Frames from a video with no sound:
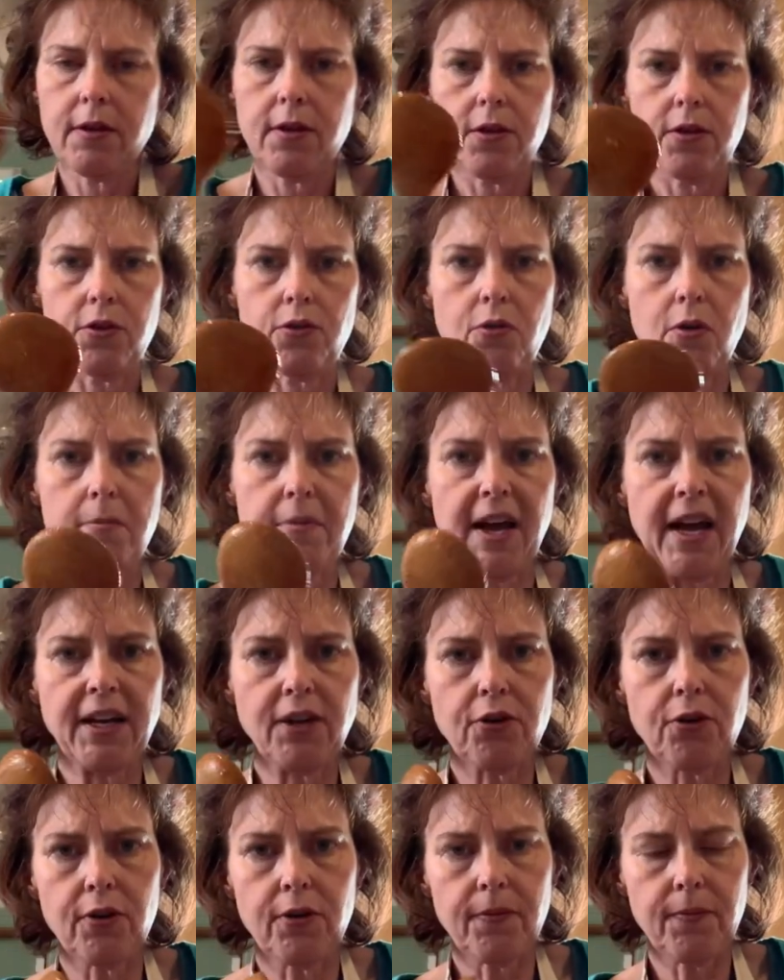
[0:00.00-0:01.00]
the
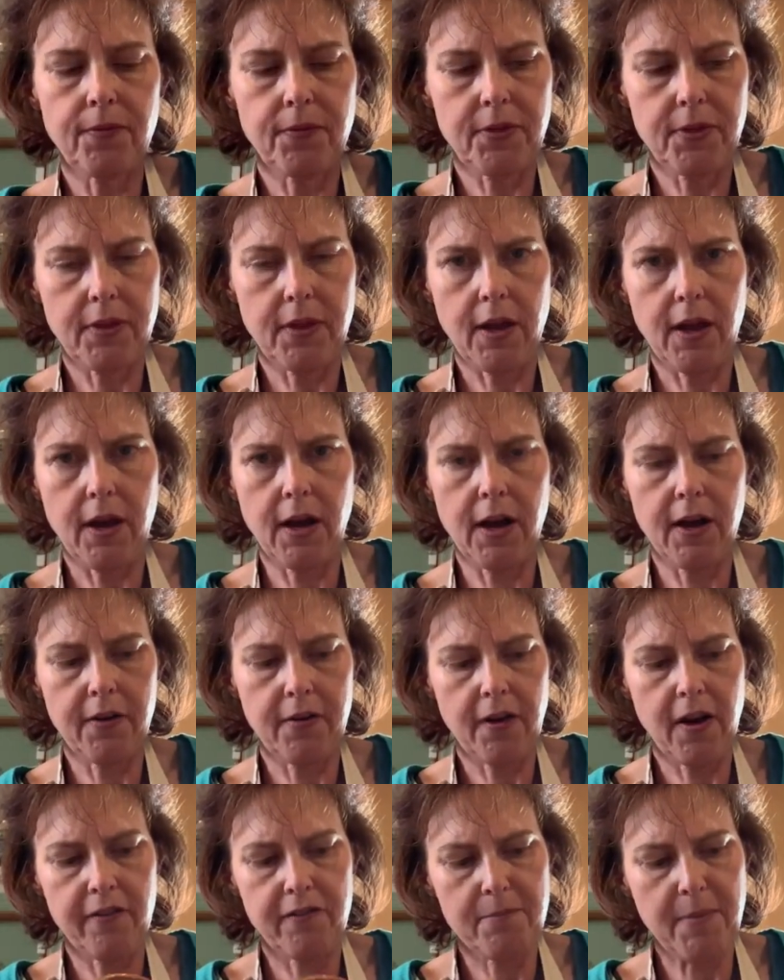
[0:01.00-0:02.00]
remainder
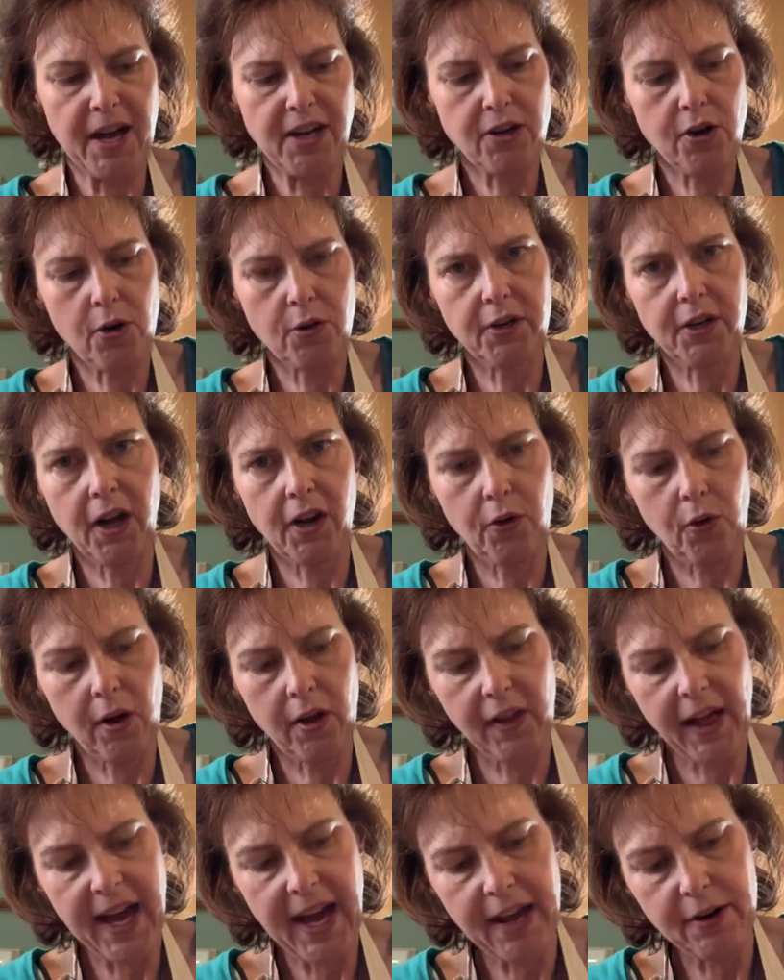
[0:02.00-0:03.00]
of my coconut
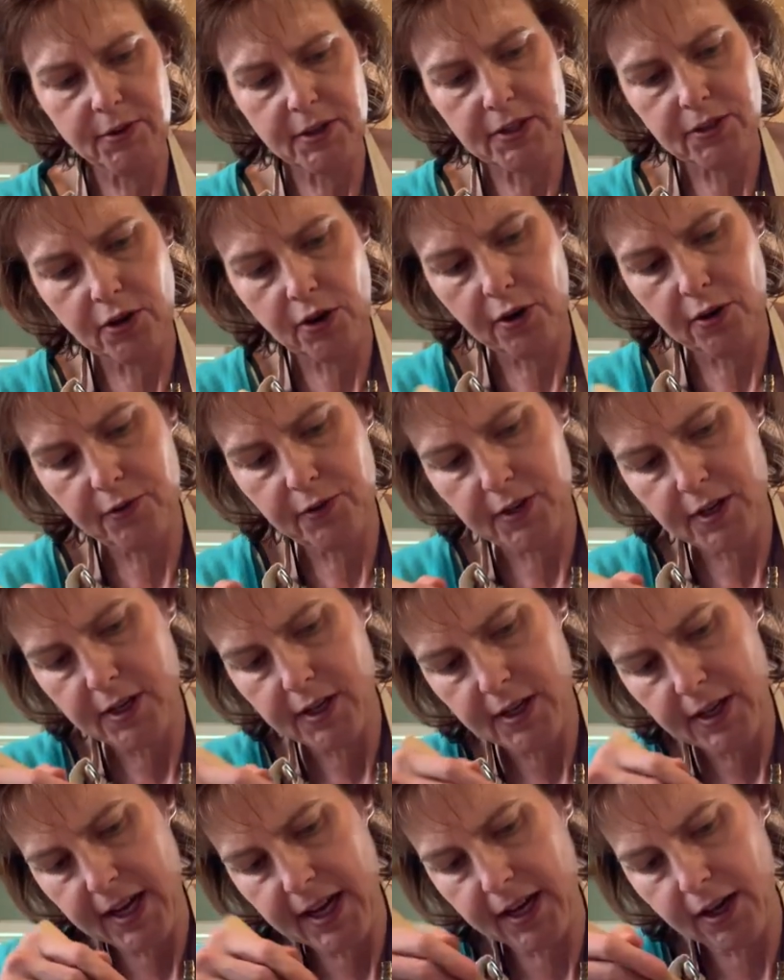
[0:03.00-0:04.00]
oil I had reserved.
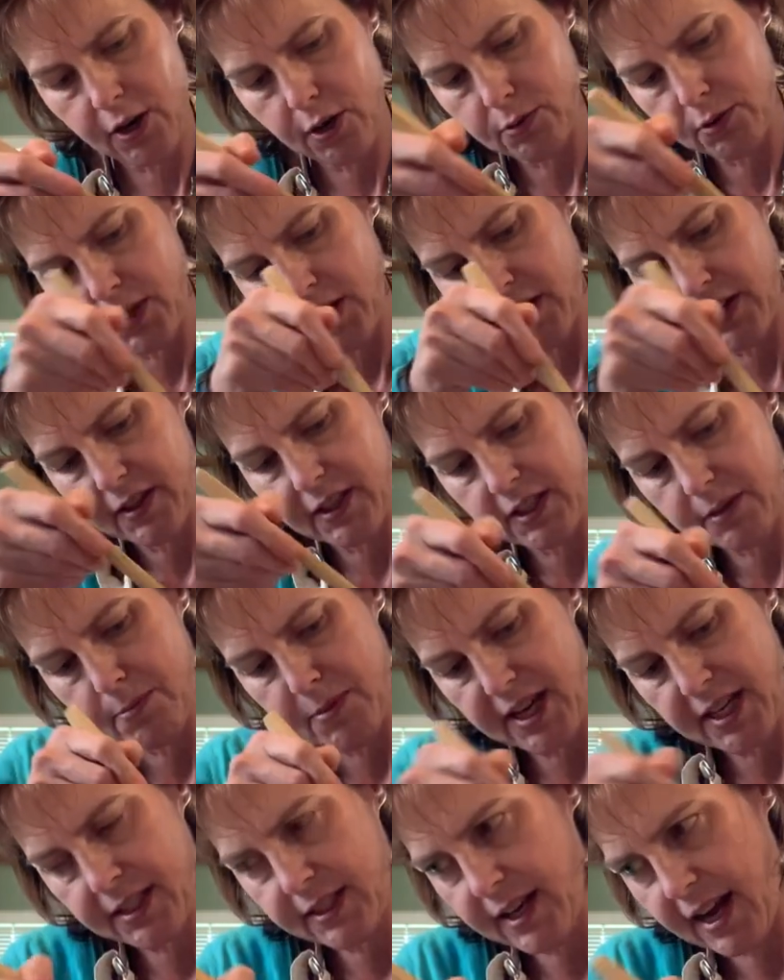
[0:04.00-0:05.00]
It goes into this
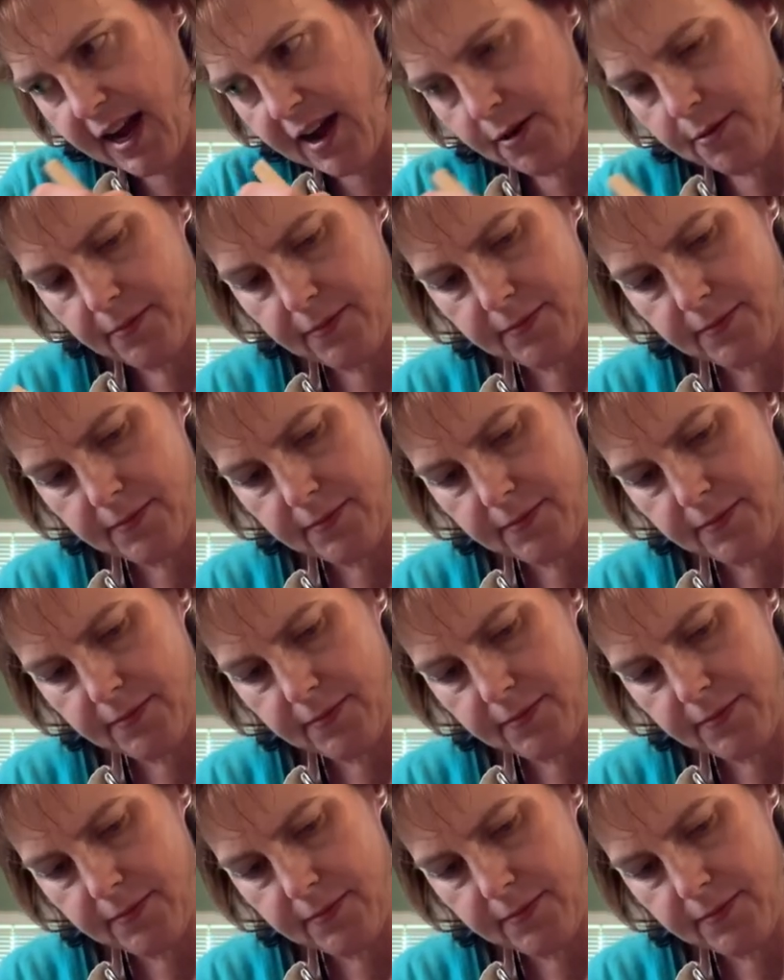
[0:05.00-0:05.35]
mix now.